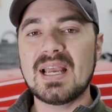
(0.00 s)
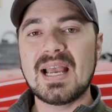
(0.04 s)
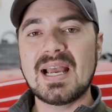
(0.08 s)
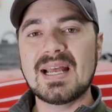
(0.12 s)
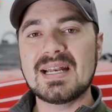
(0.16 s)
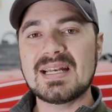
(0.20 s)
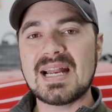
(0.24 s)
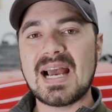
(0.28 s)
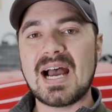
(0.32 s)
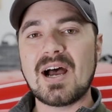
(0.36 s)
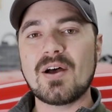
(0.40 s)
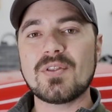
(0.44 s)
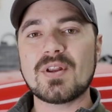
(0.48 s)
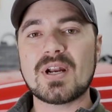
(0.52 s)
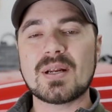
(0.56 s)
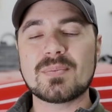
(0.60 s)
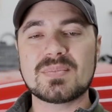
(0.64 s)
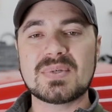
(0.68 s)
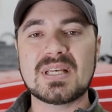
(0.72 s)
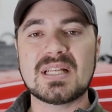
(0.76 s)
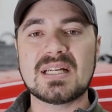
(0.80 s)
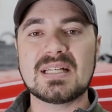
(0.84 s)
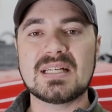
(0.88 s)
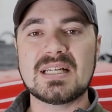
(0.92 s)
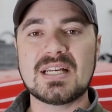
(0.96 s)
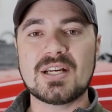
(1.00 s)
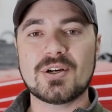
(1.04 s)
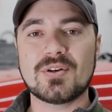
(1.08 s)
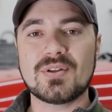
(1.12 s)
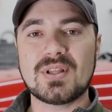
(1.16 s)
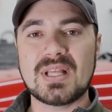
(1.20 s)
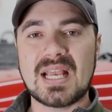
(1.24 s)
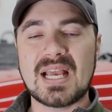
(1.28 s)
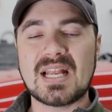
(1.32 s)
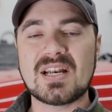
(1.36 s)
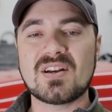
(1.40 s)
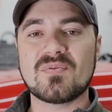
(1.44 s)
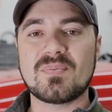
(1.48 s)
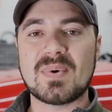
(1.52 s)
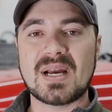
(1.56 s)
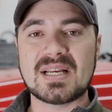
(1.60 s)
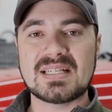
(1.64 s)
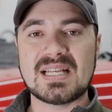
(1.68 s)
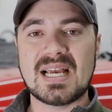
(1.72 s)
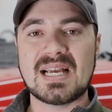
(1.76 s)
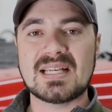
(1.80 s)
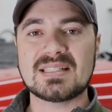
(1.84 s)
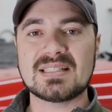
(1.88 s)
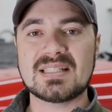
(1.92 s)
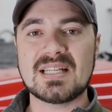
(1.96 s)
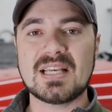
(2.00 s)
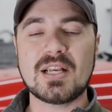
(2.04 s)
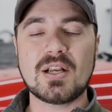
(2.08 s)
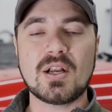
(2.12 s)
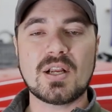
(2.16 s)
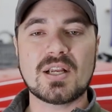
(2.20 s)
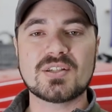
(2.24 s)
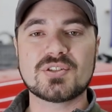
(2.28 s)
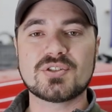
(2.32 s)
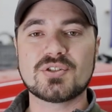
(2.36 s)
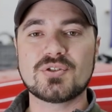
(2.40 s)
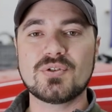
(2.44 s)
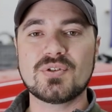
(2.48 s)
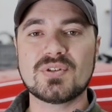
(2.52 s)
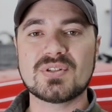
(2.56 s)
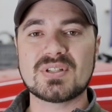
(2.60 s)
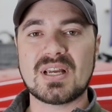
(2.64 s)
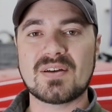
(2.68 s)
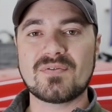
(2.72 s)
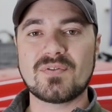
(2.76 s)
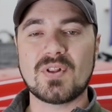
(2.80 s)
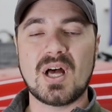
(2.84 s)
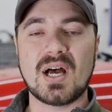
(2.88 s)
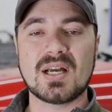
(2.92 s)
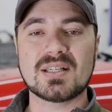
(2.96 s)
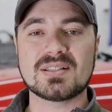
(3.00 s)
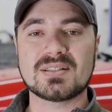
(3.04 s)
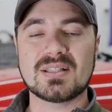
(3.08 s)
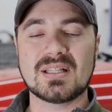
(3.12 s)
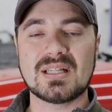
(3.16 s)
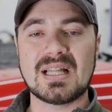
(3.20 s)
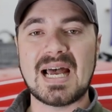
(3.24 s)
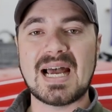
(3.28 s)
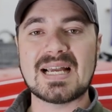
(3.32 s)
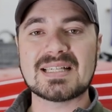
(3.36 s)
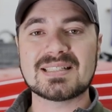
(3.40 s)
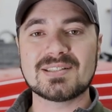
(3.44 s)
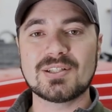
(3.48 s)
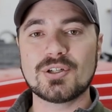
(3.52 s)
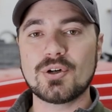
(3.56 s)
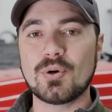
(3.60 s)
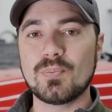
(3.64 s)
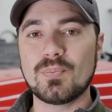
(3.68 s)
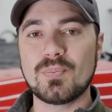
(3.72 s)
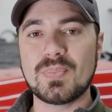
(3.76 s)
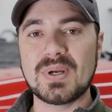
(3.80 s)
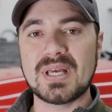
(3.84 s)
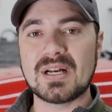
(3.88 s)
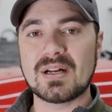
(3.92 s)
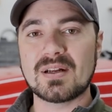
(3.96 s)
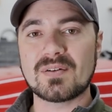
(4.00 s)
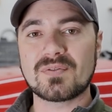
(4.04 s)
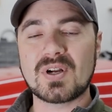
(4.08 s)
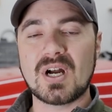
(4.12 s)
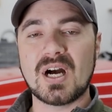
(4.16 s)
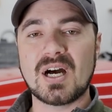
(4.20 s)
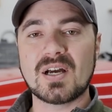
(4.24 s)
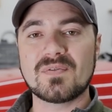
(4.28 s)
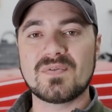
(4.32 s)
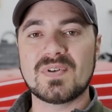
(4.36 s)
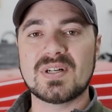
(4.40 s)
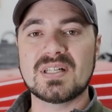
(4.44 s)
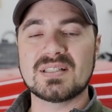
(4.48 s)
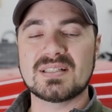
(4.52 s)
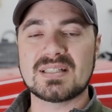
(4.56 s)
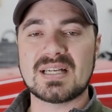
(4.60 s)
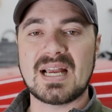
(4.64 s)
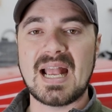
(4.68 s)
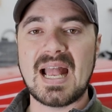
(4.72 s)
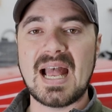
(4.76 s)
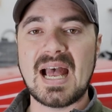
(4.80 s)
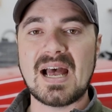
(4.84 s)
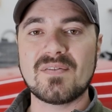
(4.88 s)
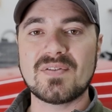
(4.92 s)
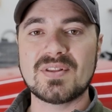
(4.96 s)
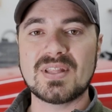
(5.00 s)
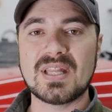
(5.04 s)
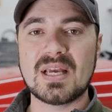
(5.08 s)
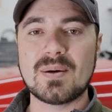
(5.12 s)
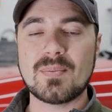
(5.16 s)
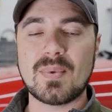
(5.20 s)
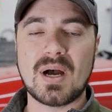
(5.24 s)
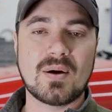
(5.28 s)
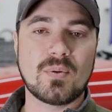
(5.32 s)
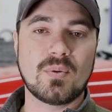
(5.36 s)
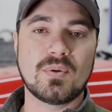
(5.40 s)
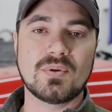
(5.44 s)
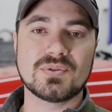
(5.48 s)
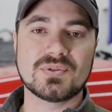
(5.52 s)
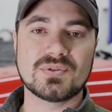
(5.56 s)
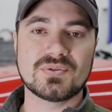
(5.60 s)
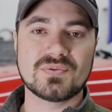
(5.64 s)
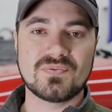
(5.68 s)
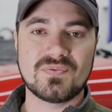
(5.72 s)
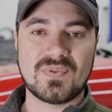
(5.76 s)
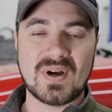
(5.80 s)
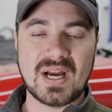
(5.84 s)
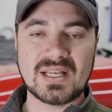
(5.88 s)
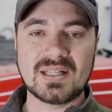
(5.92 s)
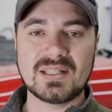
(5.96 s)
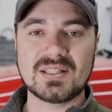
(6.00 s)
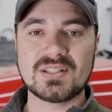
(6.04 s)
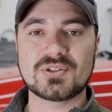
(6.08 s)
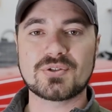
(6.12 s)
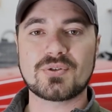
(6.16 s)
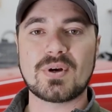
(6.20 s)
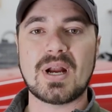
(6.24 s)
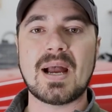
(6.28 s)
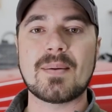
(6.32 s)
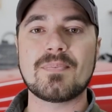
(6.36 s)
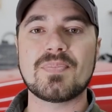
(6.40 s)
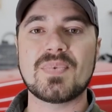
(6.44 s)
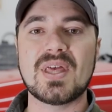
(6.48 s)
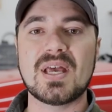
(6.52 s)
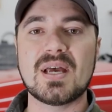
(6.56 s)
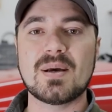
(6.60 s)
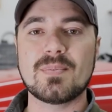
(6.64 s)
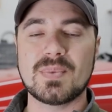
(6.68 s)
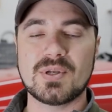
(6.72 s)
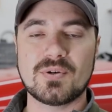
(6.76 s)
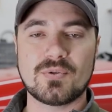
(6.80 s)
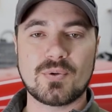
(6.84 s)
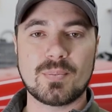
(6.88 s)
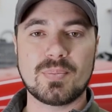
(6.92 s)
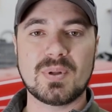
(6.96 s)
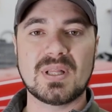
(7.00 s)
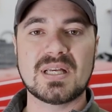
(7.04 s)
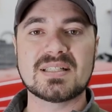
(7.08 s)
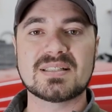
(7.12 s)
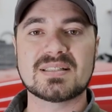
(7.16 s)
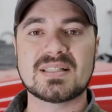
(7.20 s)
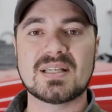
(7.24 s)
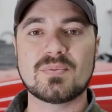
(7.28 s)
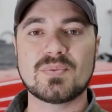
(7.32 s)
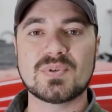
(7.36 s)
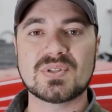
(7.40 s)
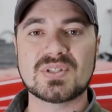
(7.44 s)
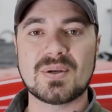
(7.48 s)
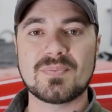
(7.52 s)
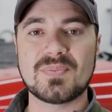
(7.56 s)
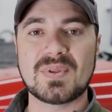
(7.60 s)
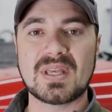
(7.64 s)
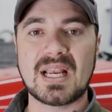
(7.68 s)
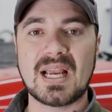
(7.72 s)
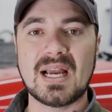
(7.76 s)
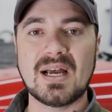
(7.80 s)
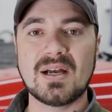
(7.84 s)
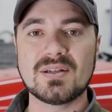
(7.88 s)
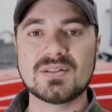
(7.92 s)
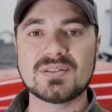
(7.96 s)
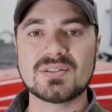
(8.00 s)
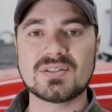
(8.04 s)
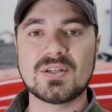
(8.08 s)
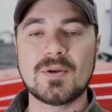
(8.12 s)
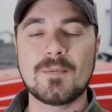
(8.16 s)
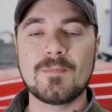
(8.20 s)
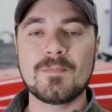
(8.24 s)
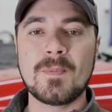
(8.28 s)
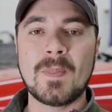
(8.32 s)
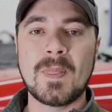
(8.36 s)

And now that I'm getting near the end of my testing, as soon as I've lost the last little bit of confidence I have in them, I will finally scrap them and replace them with something else.